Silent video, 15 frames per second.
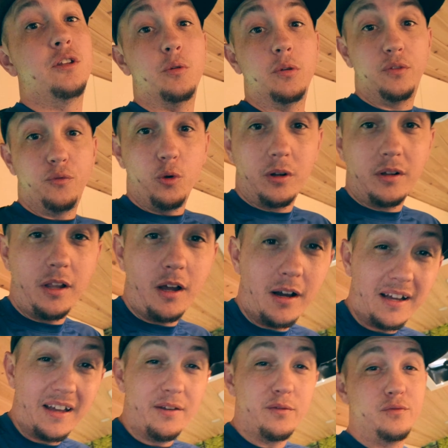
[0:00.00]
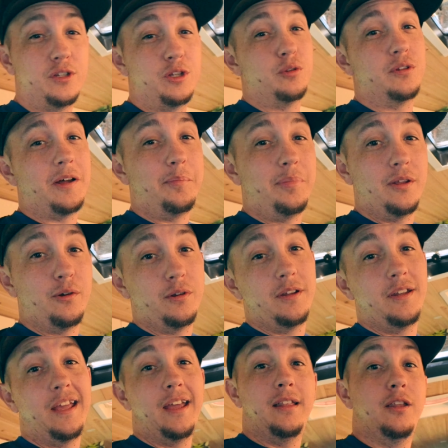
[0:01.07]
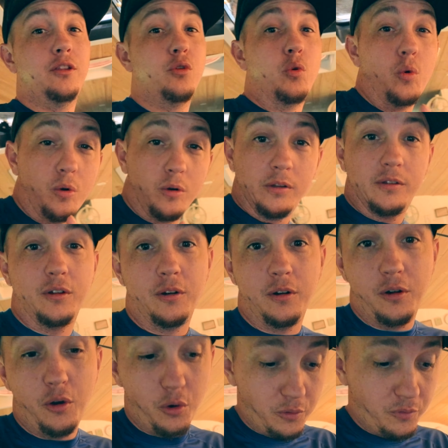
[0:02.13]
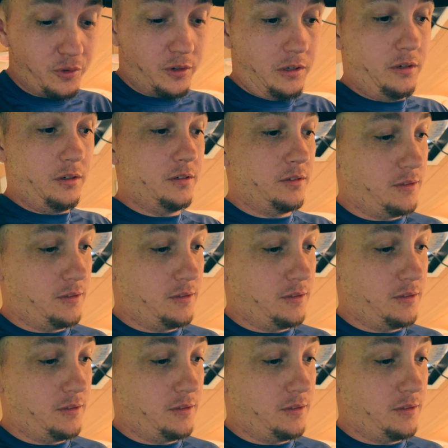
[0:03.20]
So it's four o'clock, video's uploaded, and the tours are over.